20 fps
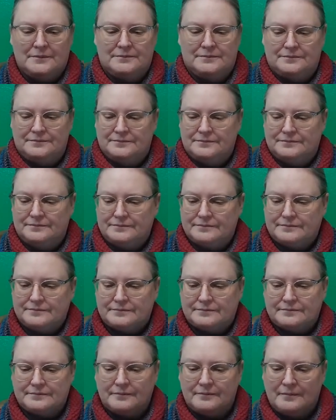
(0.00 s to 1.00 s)

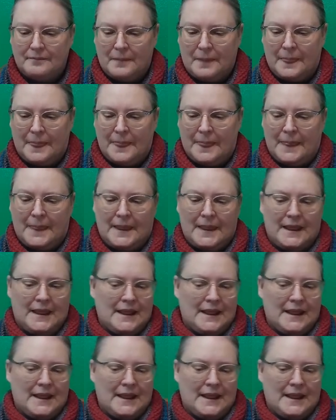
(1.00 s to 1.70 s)
[no speech]